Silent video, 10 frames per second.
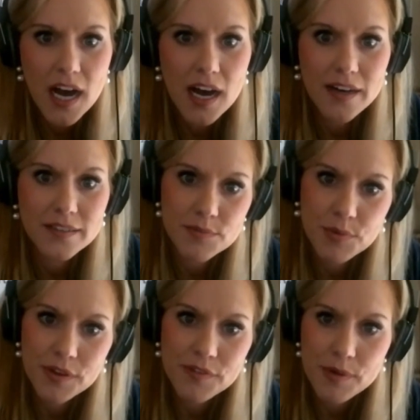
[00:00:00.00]
uh,
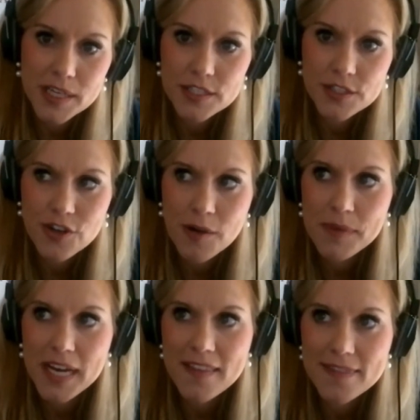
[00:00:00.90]
support for President
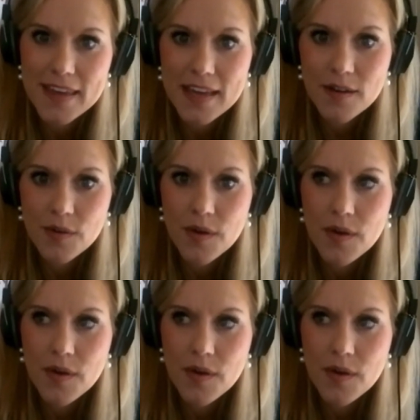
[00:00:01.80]
Trump, but I think